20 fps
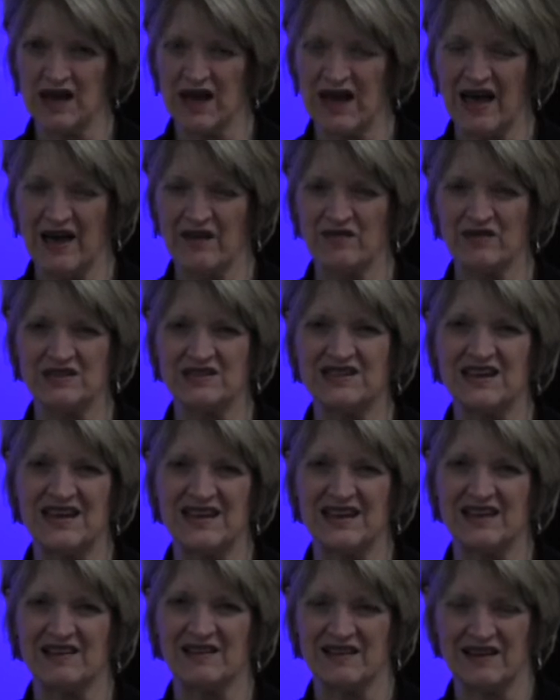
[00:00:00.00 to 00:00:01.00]
I have a
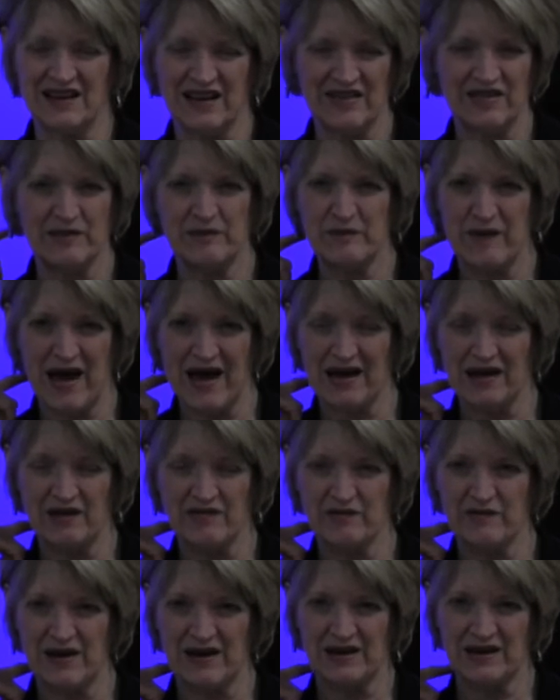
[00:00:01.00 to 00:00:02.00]
tingling at the back
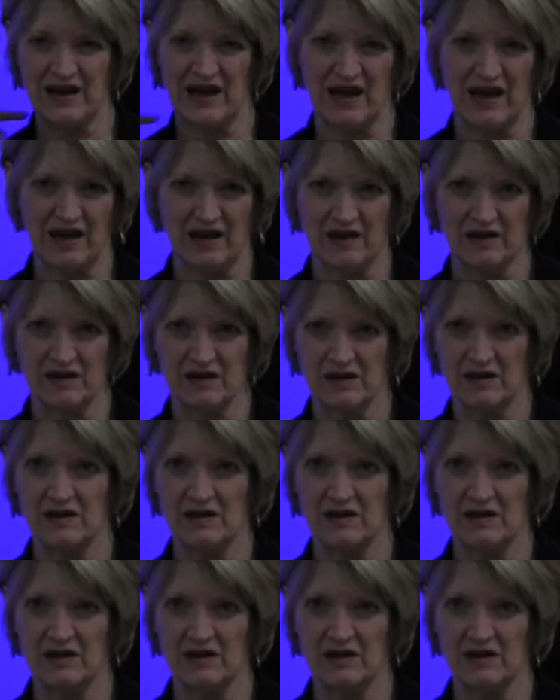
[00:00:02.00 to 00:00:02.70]
of my neck.